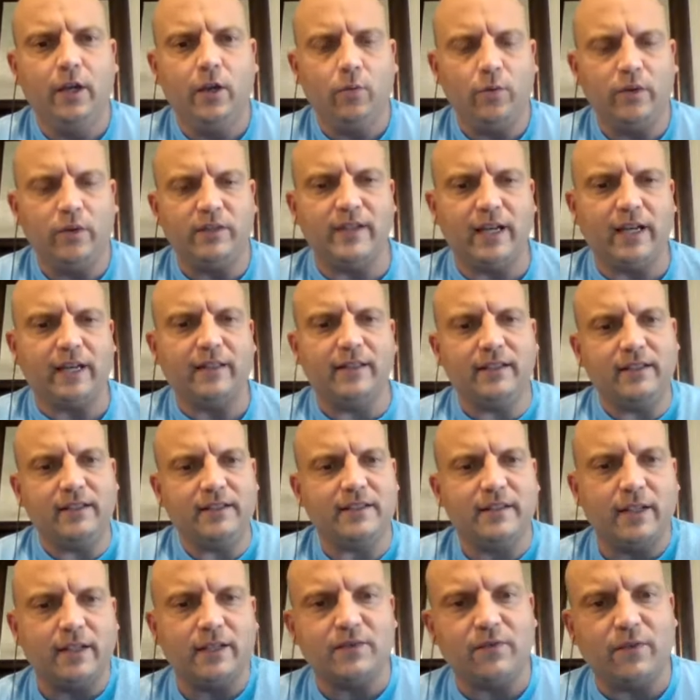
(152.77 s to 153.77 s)
we take these
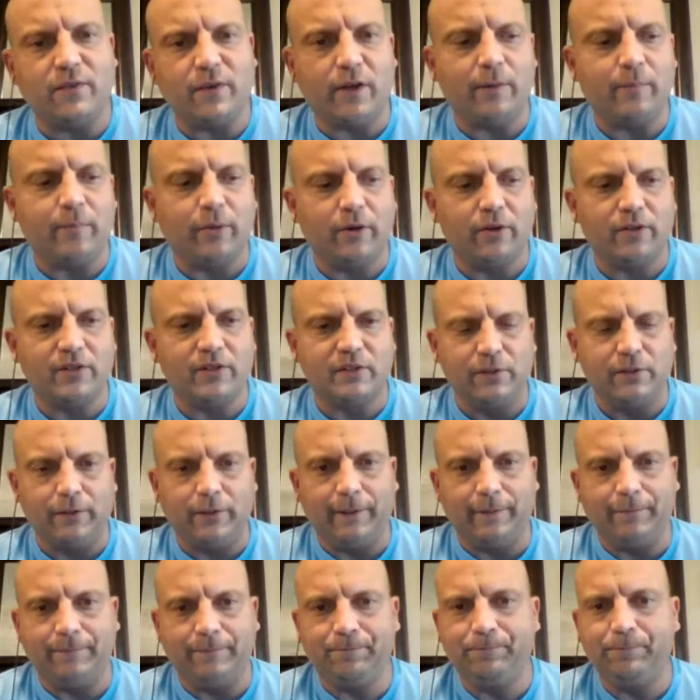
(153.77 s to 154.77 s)
things very
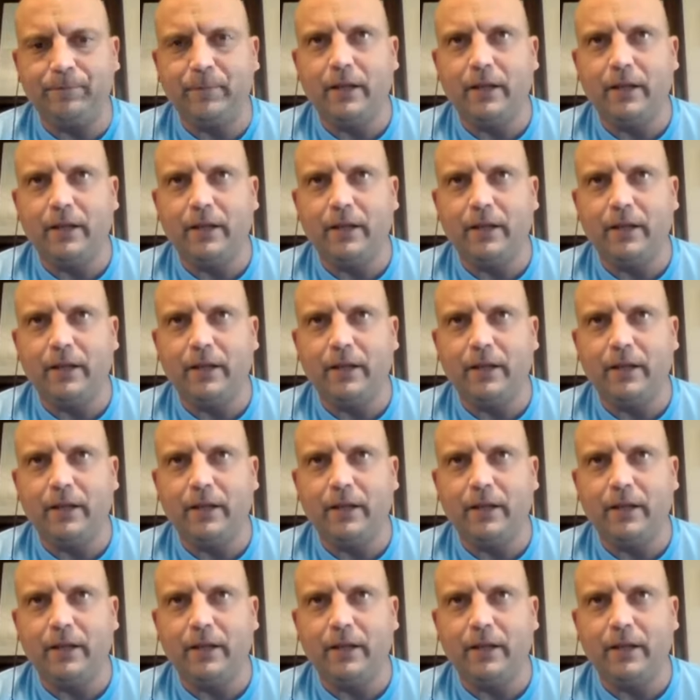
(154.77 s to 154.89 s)
personally.